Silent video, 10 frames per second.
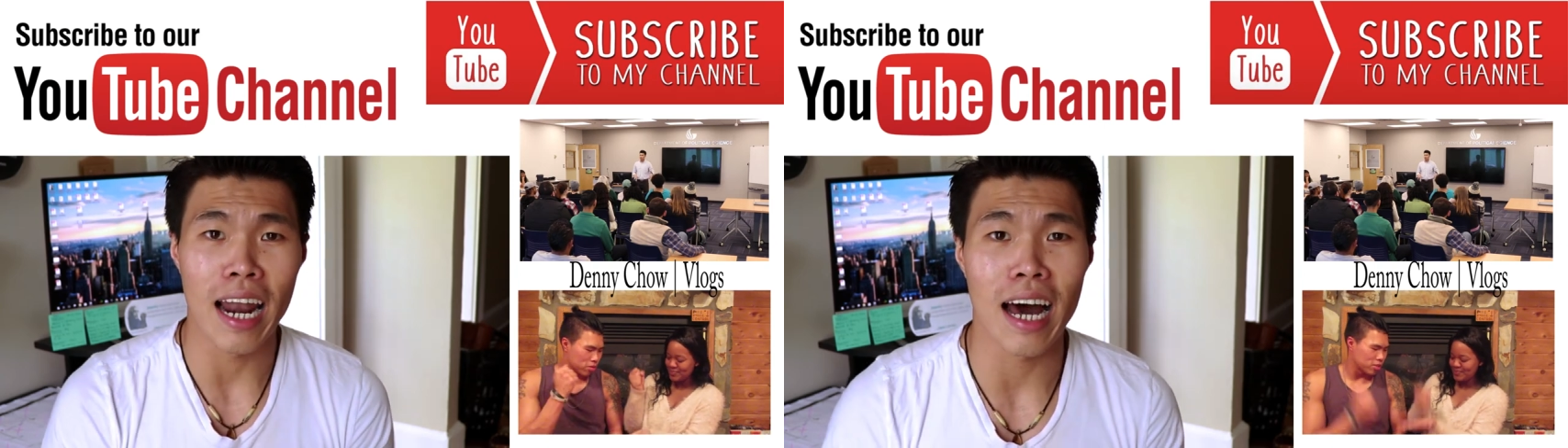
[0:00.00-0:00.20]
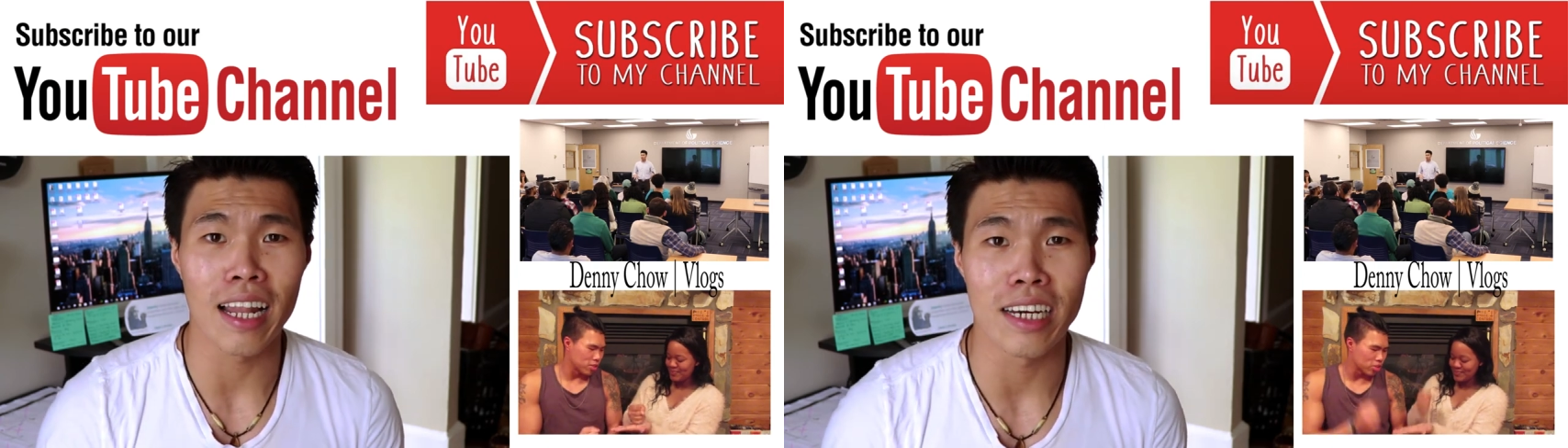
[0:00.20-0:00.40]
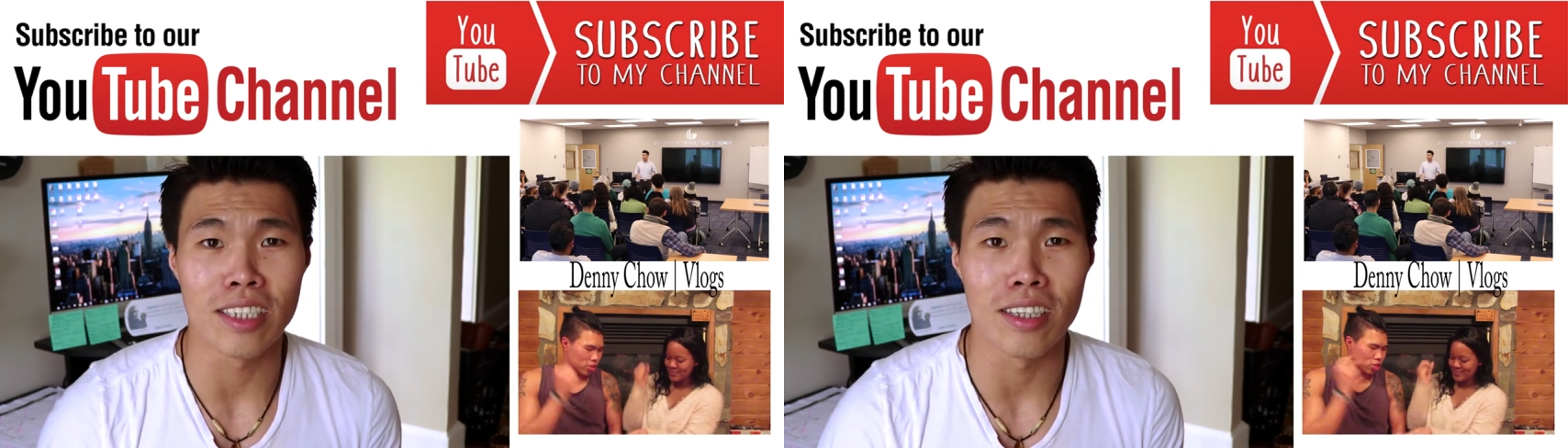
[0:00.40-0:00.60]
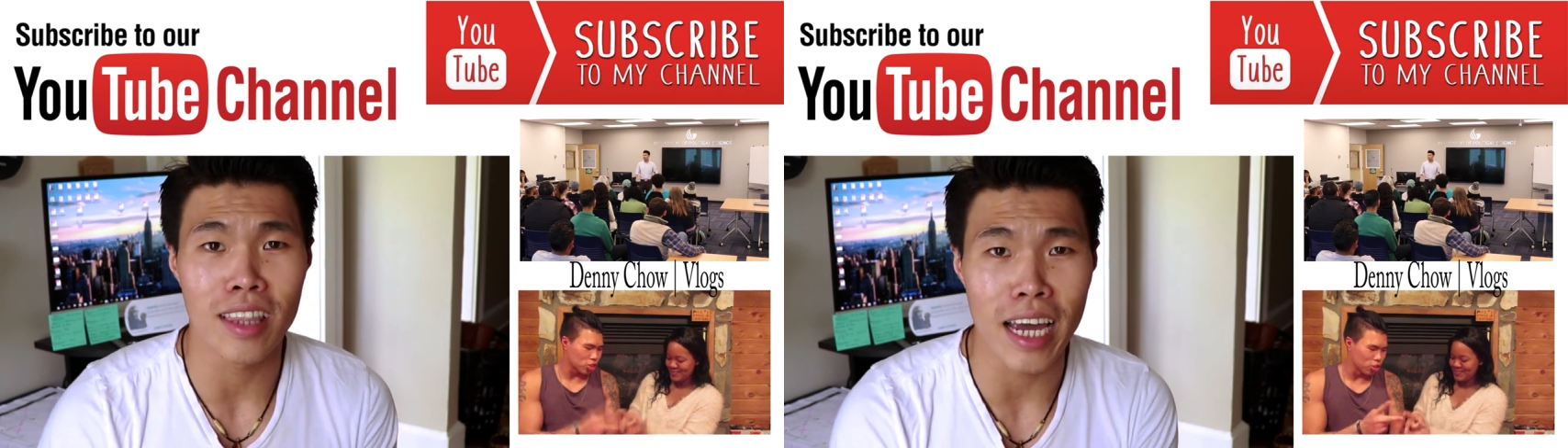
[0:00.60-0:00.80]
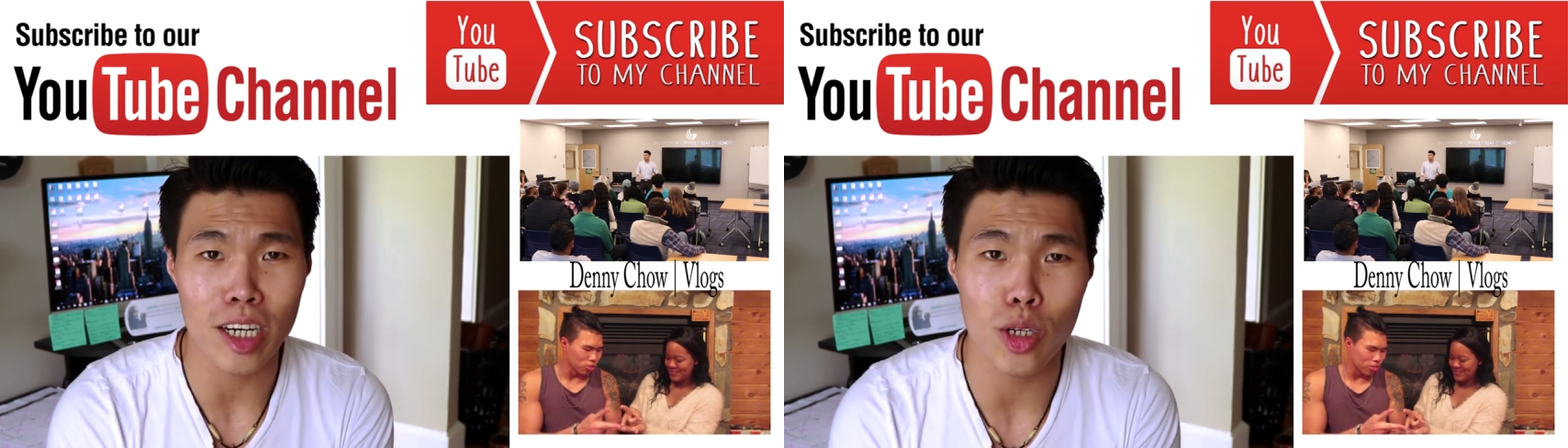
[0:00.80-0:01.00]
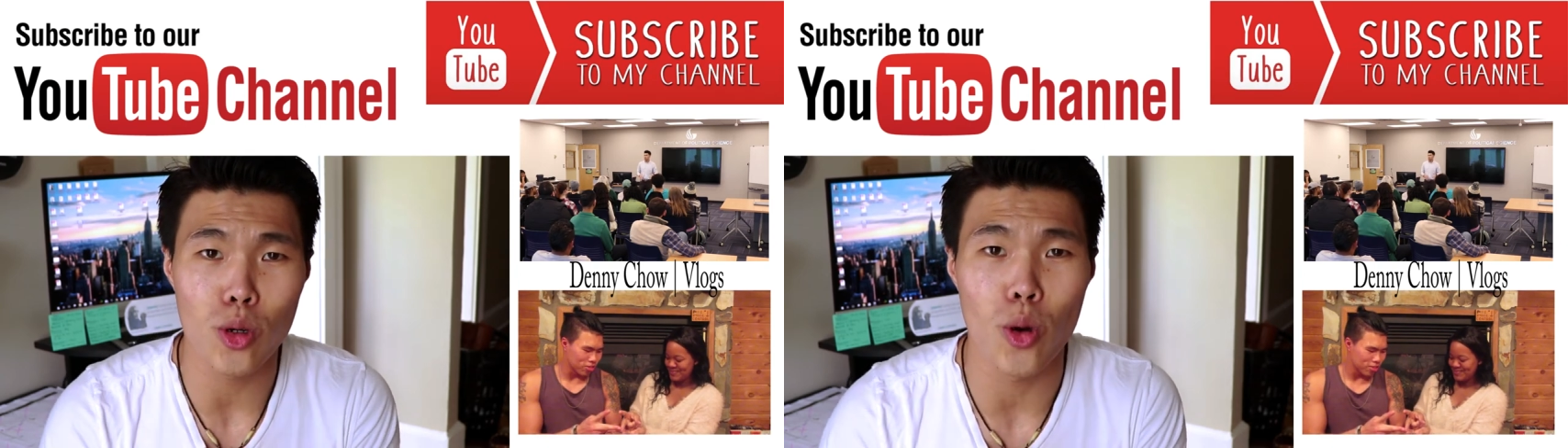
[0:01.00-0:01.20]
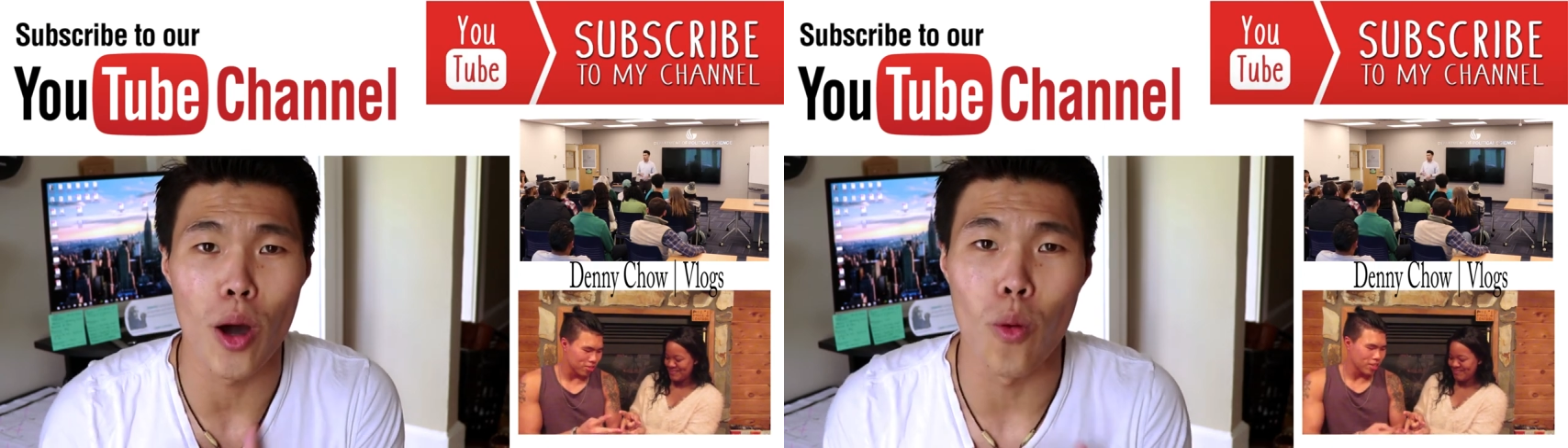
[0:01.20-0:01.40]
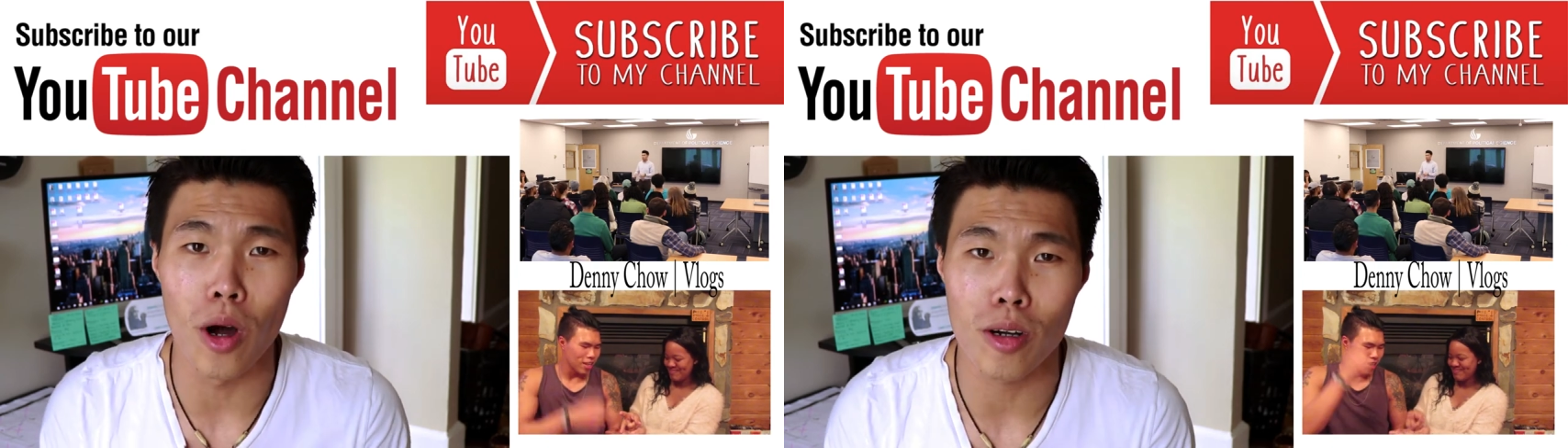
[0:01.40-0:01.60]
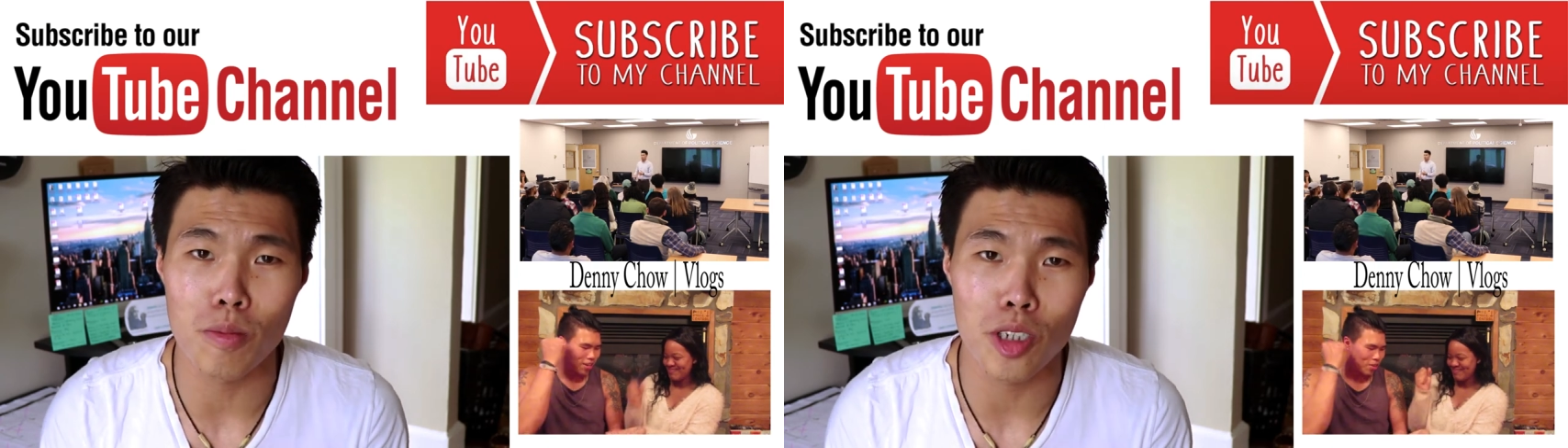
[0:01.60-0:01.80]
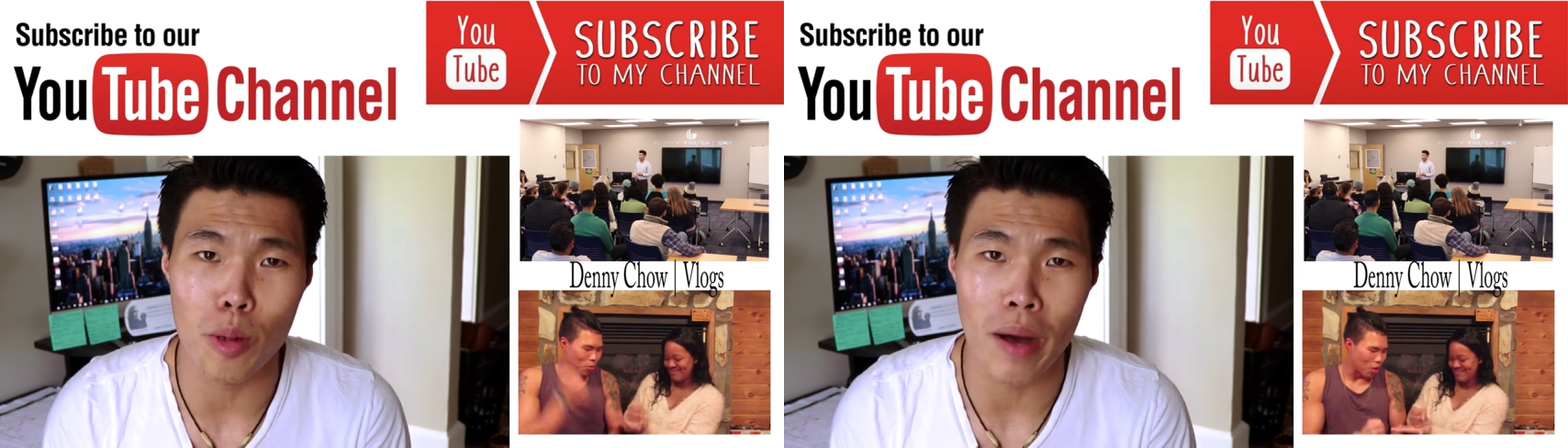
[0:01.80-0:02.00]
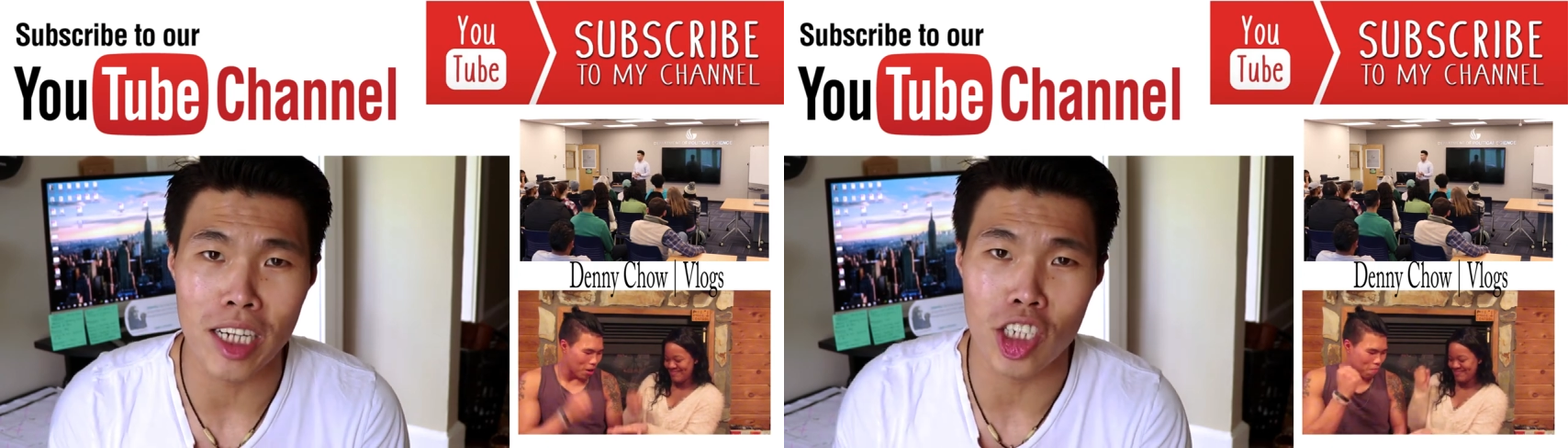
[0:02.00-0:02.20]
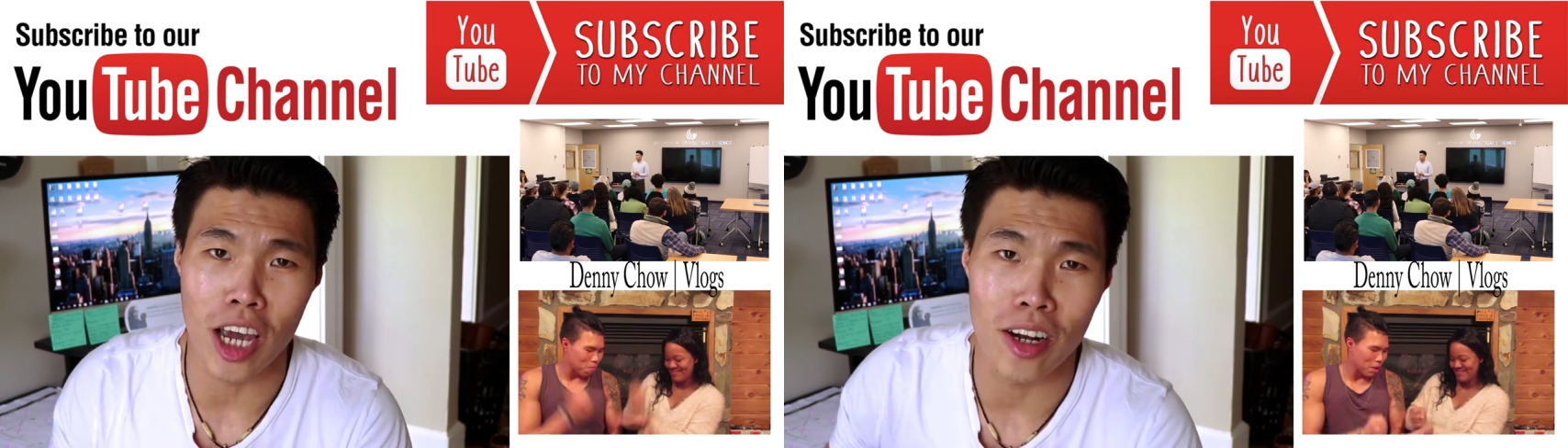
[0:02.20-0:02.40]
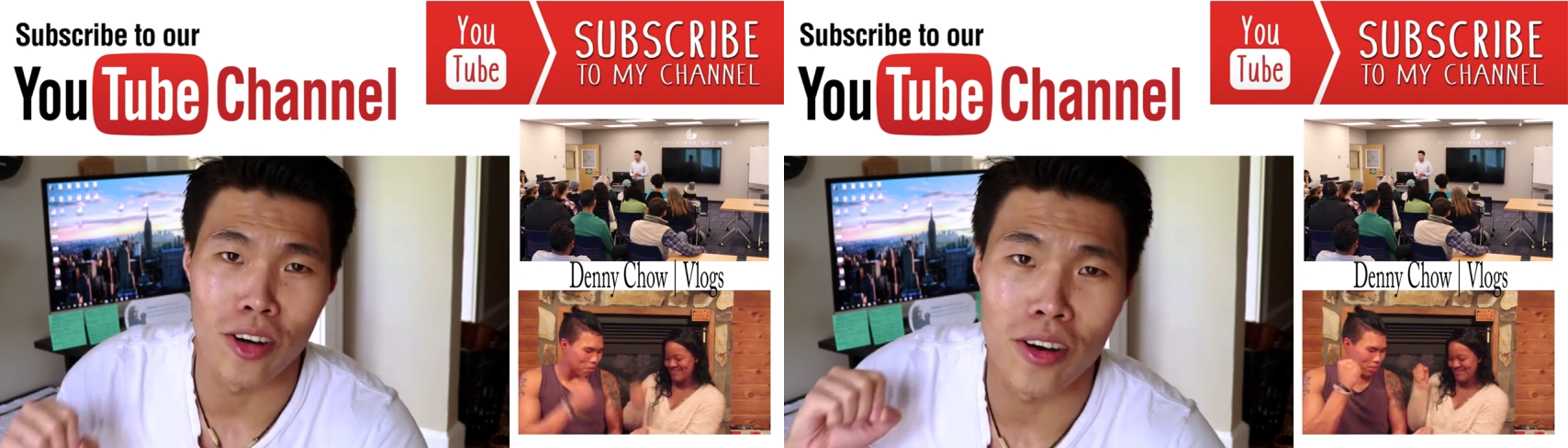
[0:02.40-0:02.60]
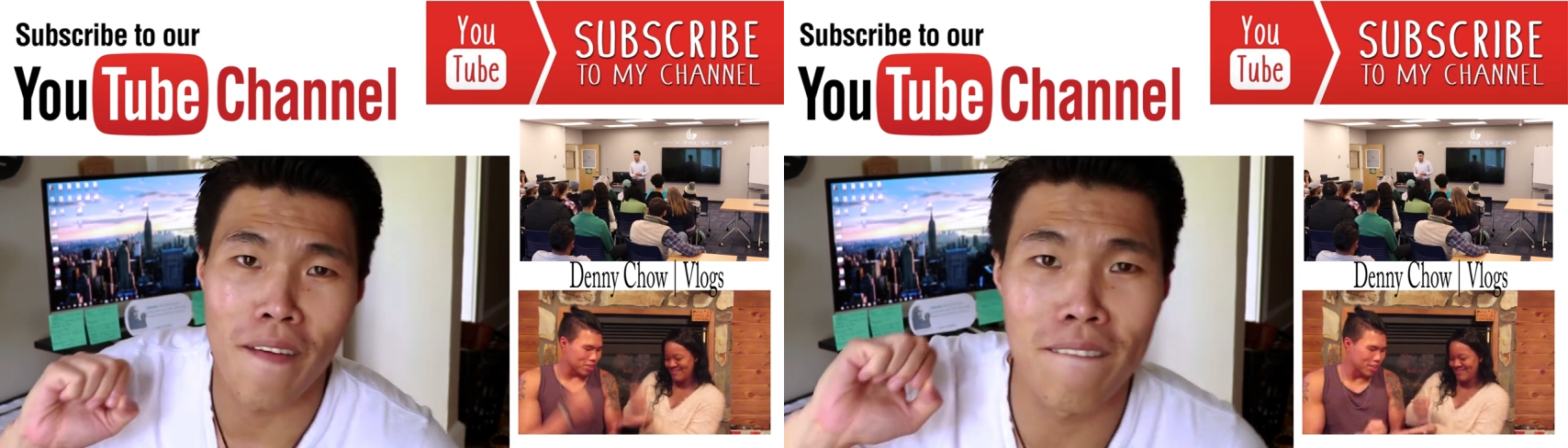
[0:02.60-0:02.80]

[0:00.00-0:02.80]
And I'd like to thank you and welcome to my channel.